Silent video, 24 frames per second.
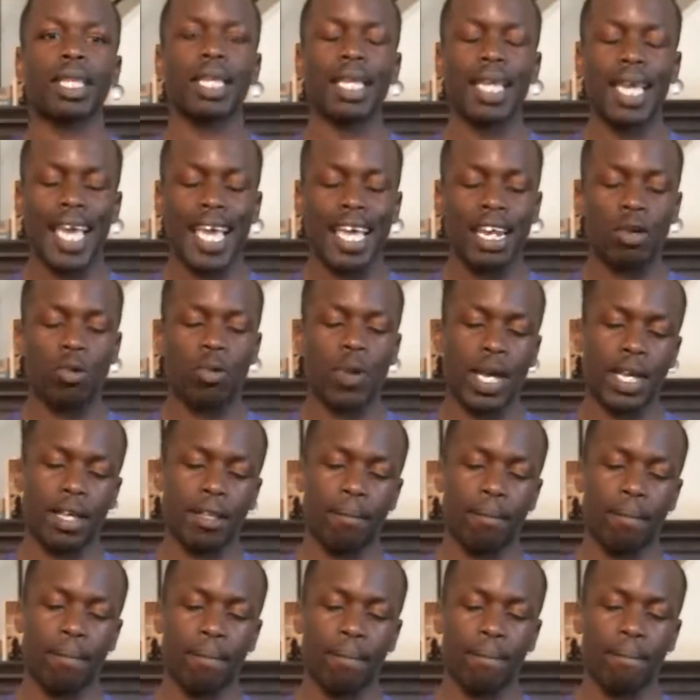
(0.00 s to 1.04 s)
Anyway,
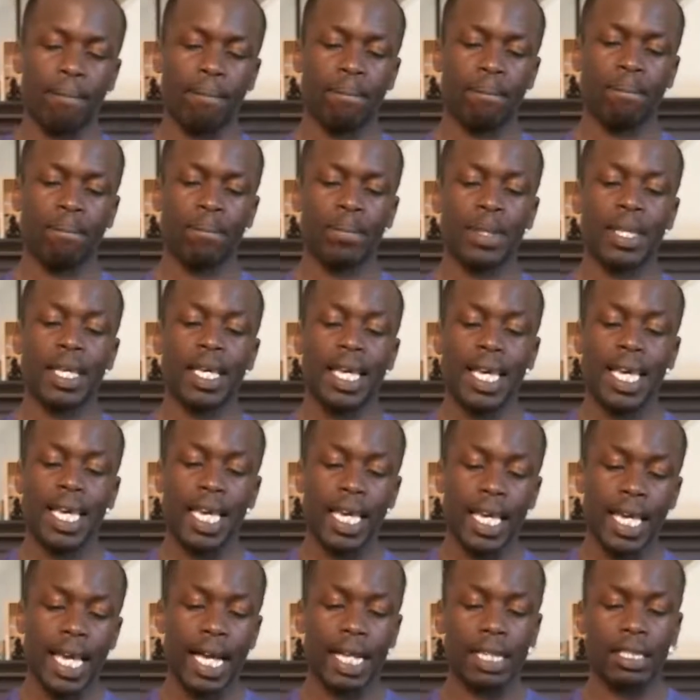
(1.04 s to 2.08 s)
he
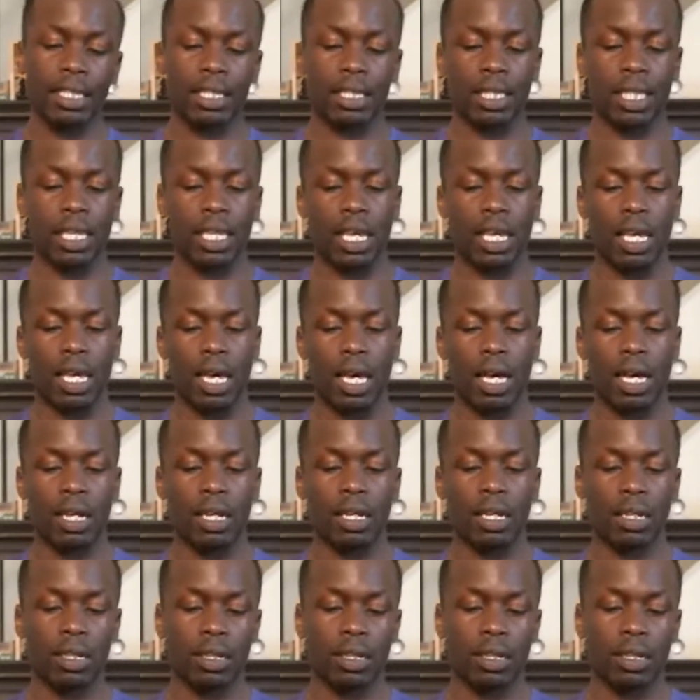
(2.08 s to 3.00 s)
gets the